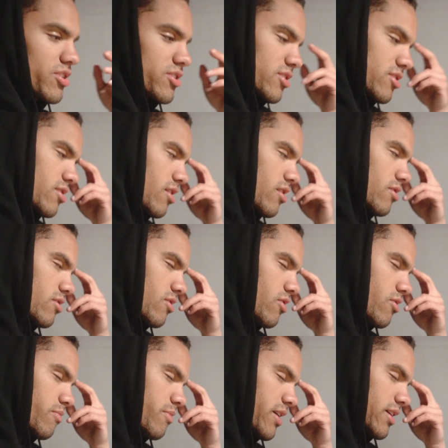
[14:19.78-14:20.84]
you're just like,
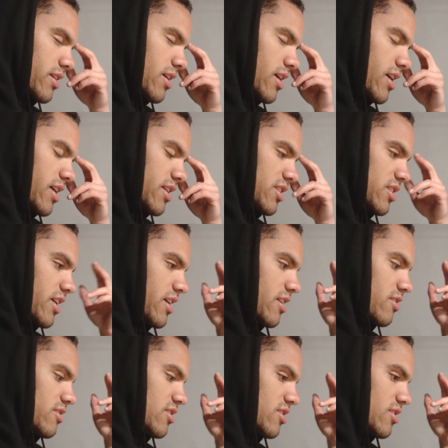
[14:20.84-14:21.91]
oh my gosh,
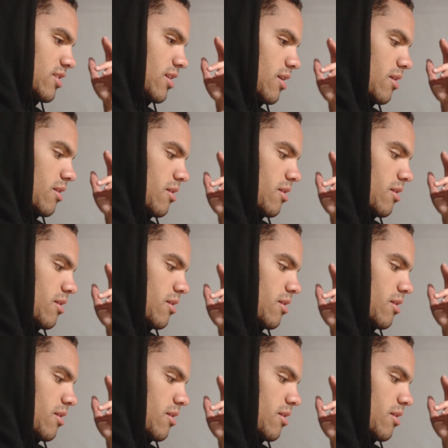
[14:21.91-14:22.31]
and it's